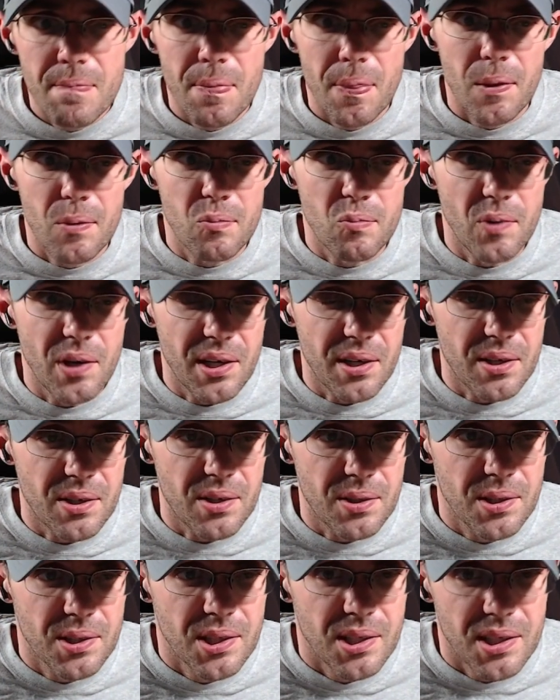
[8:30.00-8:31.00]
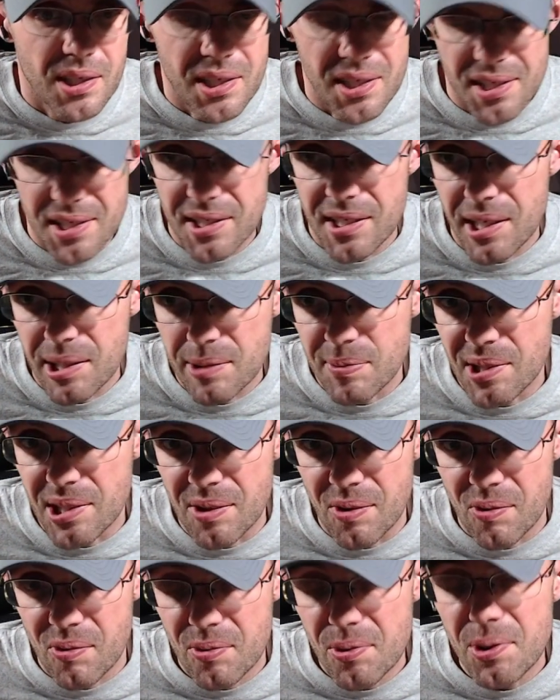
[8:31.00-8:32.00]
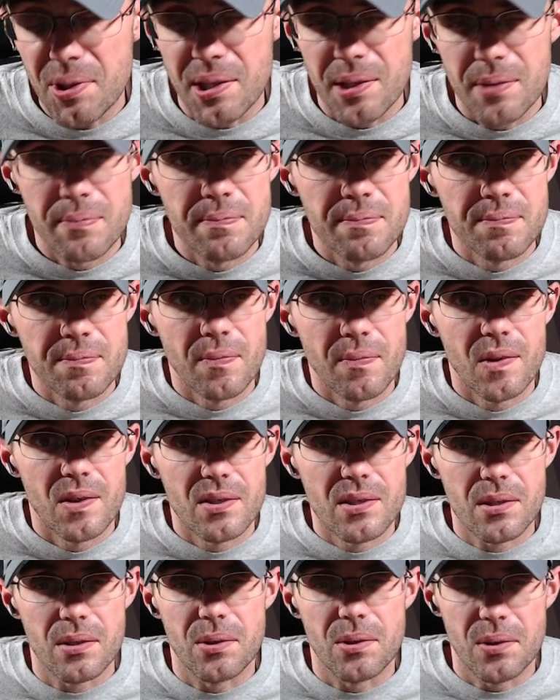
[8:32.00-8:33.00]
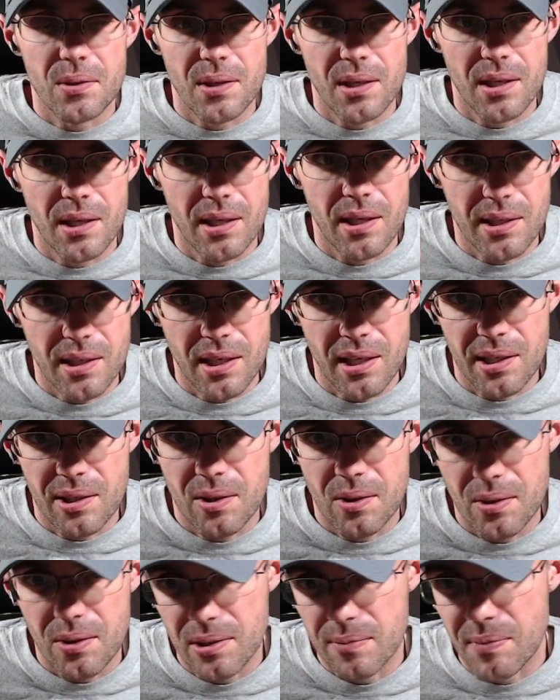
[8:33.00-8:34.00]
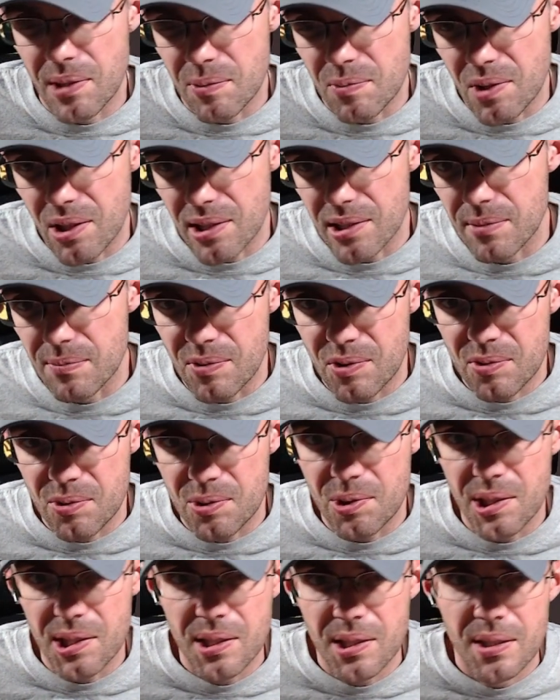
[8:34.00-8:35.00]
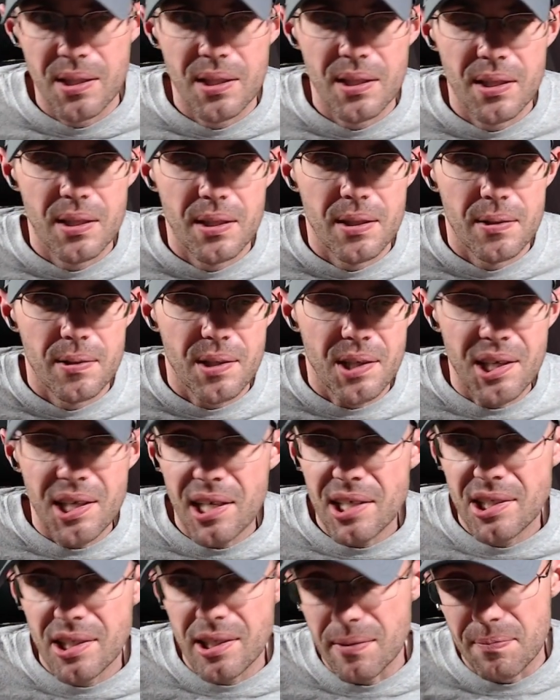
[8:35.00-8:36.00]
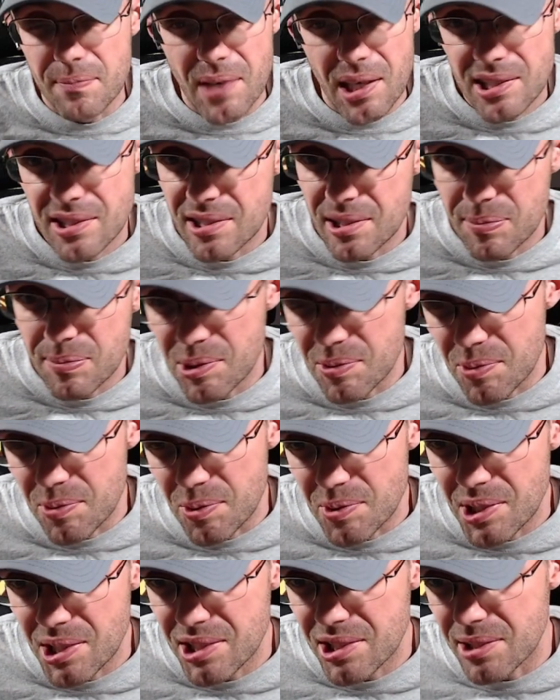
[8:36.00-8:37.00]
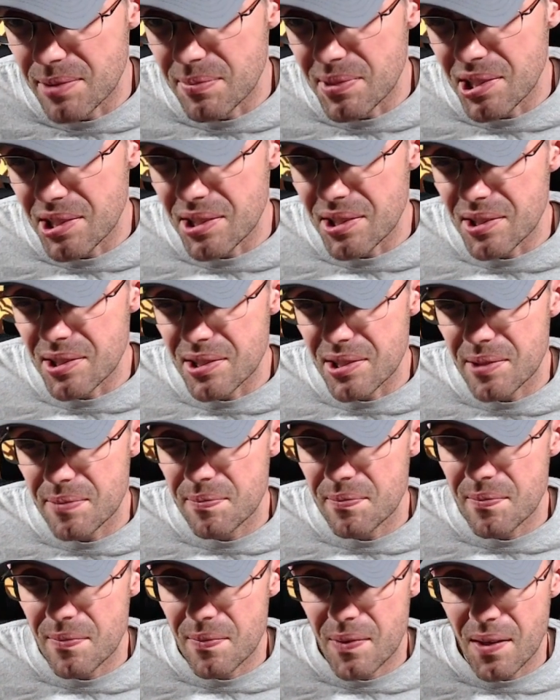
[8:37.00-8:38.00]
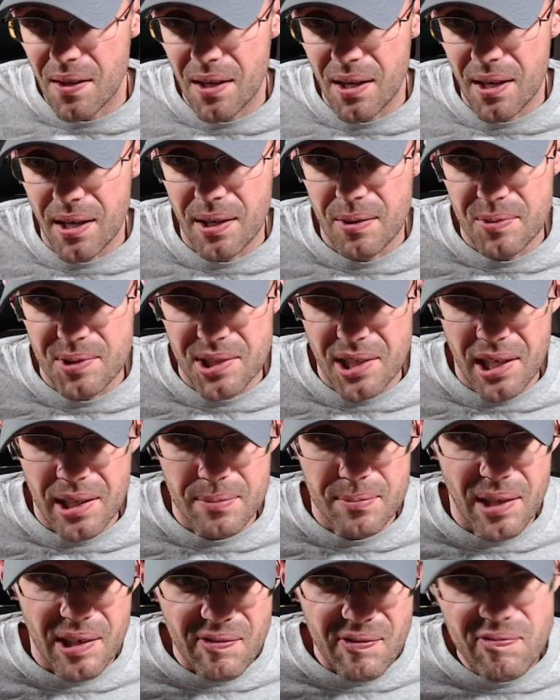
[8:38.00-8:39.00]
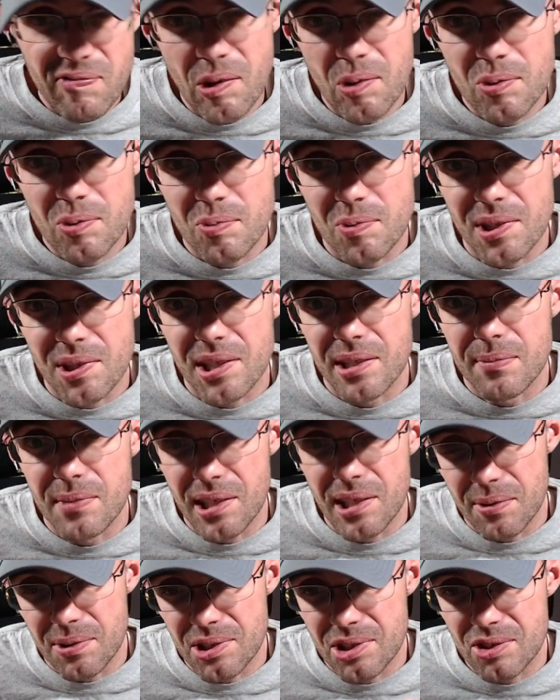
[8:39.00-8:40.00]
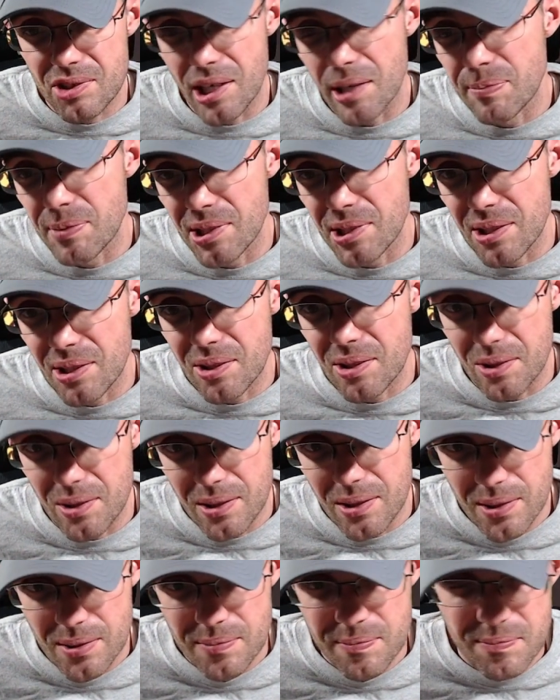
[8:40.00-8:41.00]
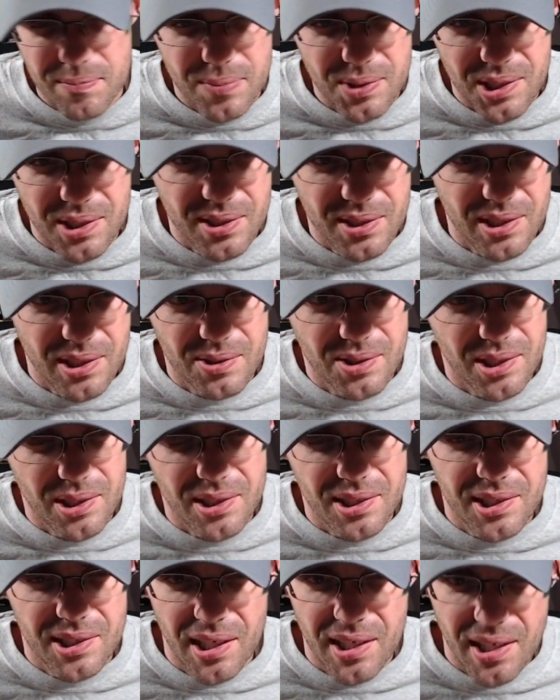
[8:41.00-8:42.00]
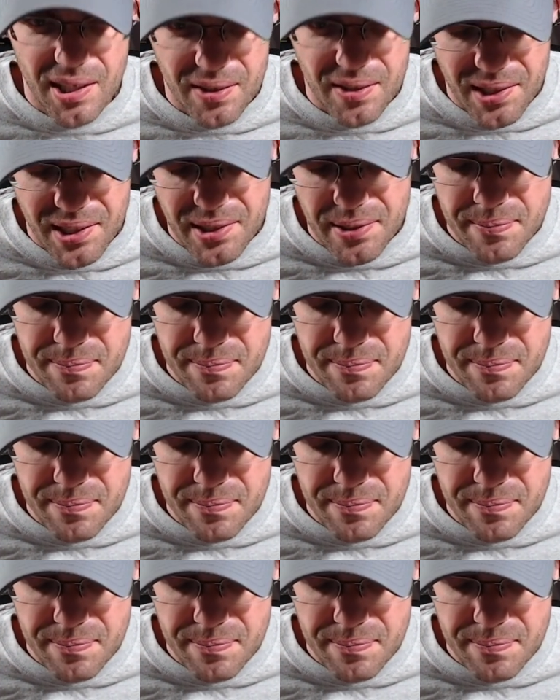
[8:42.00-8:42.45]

where he needed help getting through it. So I called him, I walked him through it. He actually messed up the rotation because I was on my phone with him and I was dropping the call because I was in a dead area,